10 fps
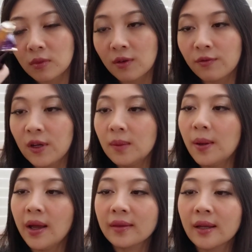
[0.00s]
The
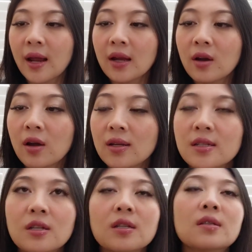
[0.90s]
feedback that I got
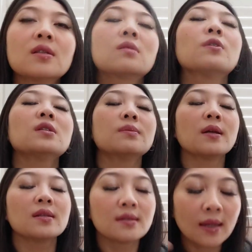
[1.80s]
is that this one
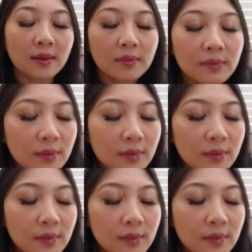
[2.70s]
smells like